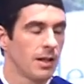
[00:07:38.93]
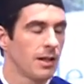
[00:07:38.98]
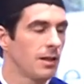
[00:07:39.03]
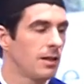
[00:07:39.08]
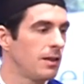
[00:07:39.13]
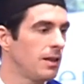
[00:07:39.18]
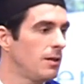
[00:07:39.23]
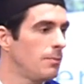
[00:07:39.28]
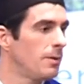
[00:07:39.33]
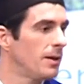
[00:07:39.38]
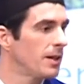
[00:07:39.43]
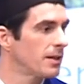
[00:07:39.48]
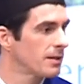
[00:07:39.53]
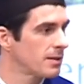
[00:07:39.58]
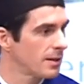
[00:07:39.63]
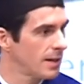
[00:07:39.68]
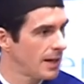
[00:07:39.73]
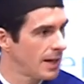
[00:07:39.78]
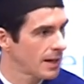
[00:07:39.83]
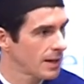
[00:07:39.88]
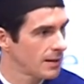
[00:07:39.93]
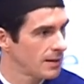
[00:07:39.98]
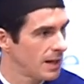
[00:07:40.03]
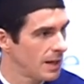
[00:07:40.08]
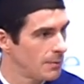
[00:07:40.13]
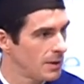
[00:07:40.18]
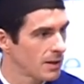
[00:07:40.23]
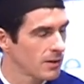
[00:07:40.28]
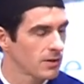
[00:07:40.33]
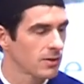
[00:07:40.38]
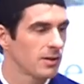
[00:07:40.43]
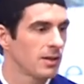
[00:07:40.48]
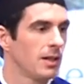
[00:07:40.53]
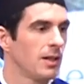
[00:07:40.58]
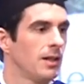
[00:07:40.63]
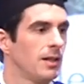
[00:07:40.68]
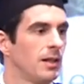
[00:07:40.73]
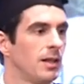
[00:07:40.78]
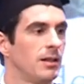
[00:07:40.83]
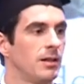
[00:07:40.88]
the best academics
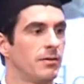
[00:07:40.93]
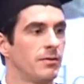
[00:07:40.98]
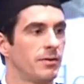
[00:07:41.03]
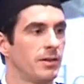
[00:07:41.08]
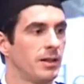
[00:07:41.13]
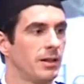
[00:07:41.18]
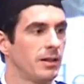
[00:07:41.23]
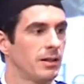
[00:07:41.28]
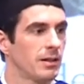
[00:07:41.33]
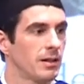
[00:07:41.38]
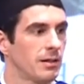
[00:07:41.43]
in the field